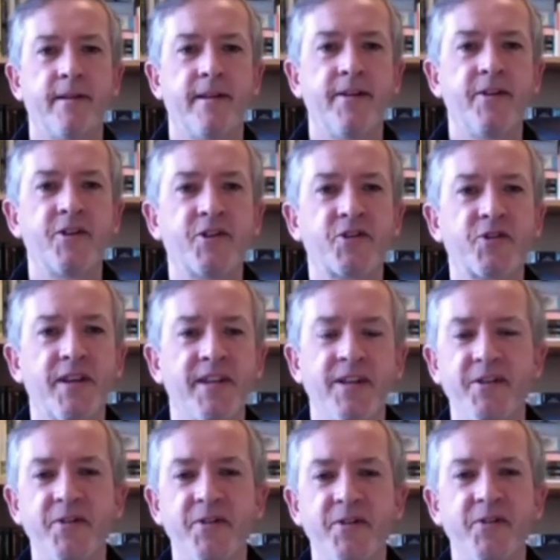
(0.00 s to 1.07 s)
You can scratch. No,
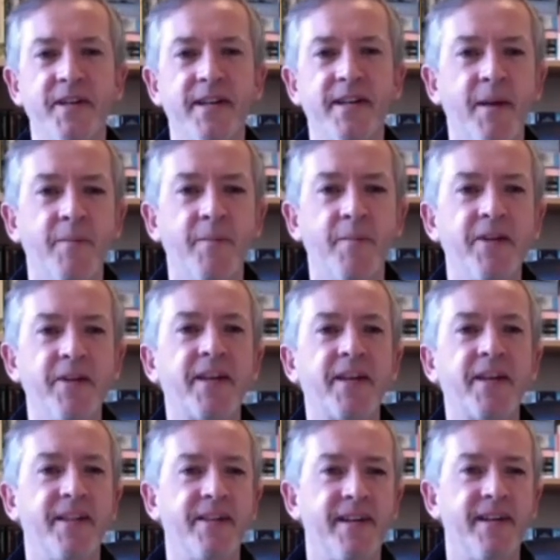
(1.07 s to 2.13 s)
don't do that. But you
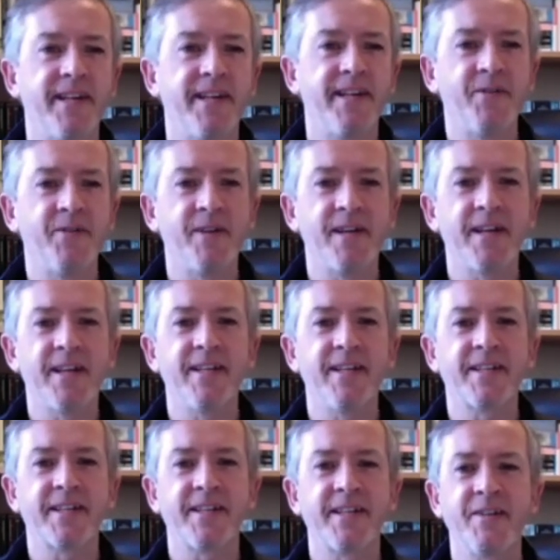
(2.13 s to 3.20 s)
get the idea, all right?
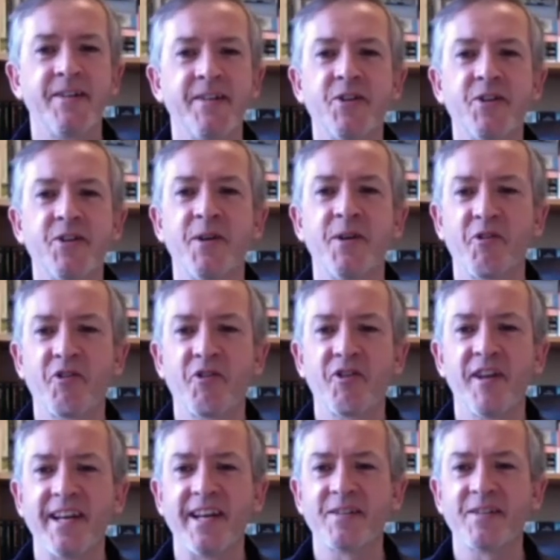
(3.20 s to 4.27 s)
this? You can do other
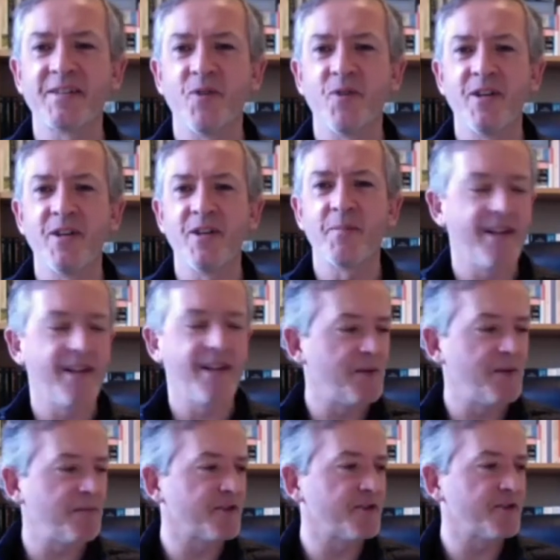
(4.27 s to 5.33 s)
things while you're playing the
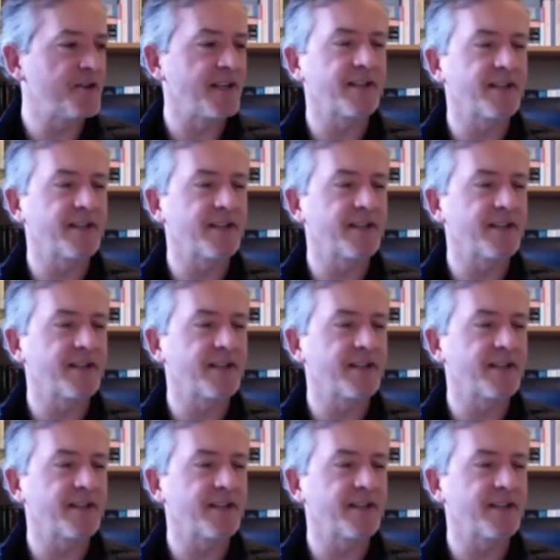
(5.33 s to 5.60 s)
open strings.